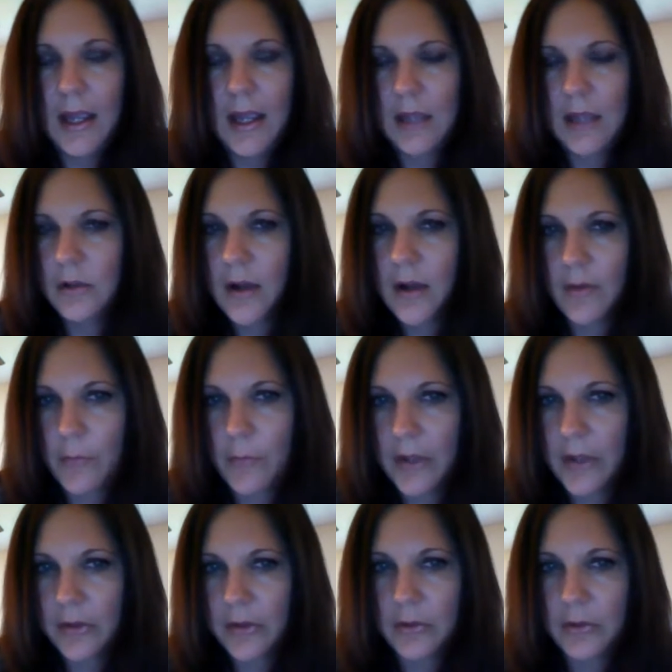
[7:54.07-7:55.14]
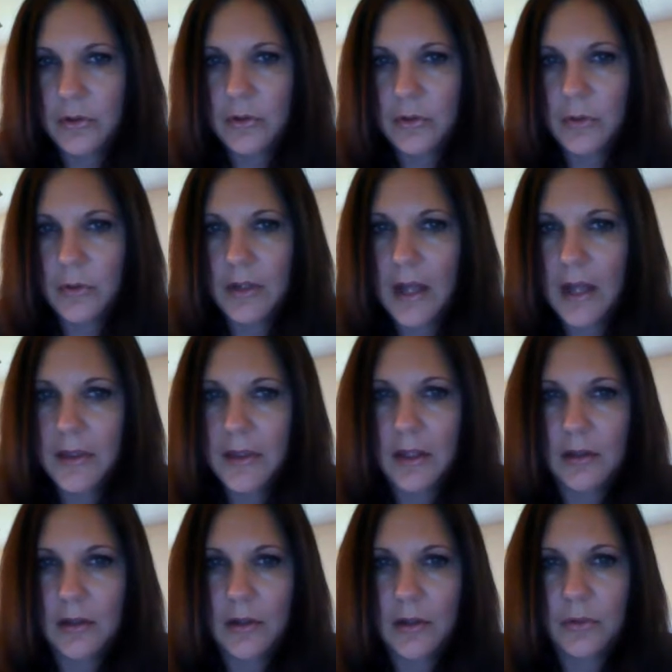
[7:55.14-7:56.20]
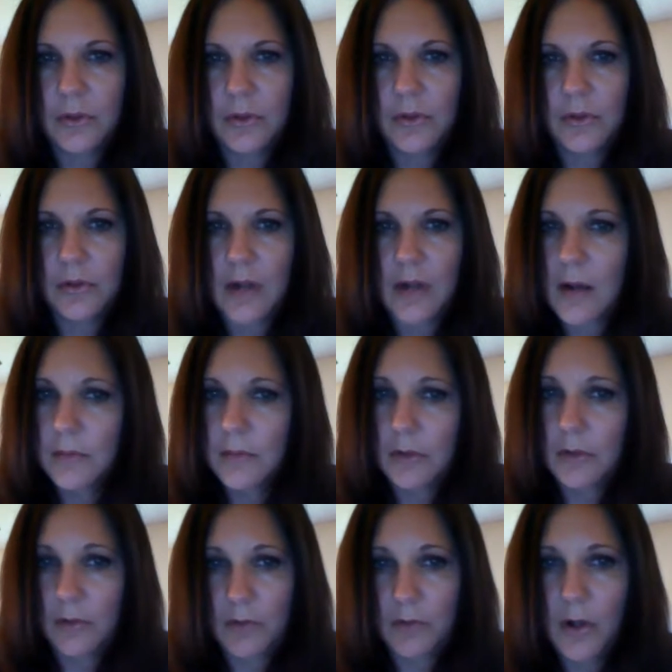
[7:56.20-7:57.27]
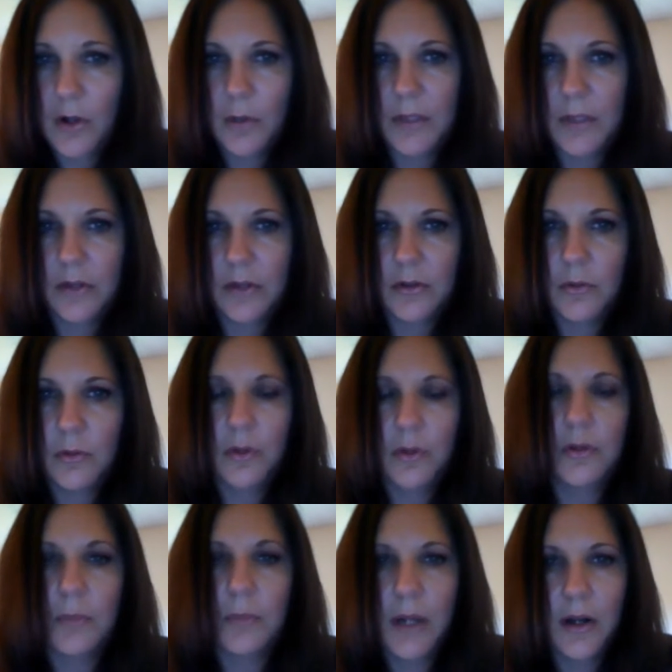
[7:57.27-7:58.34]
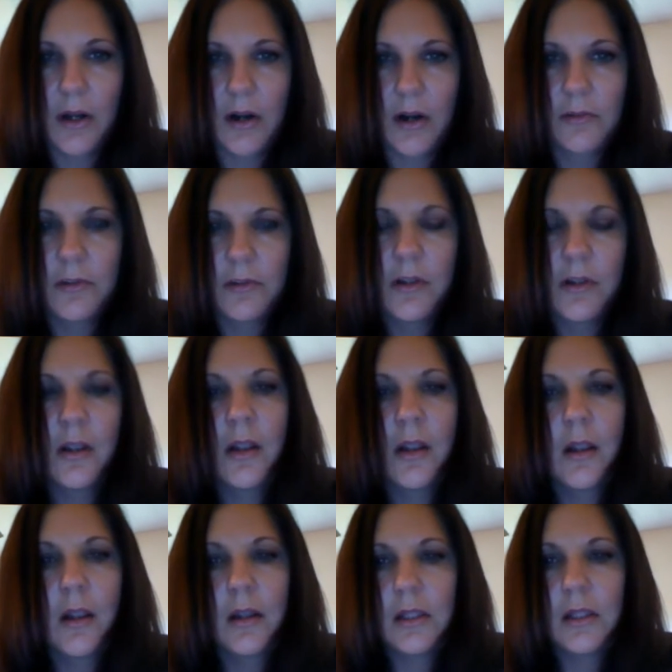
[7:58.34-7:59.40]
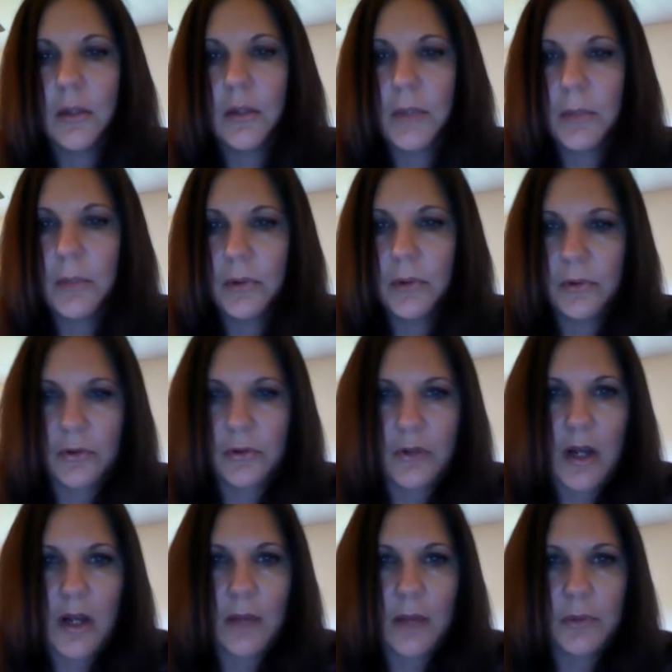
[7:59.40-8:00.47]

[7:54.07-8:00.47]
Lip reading: and you have a month or two where nothing closes, not your fault because you worked your butt off, people lose their jobs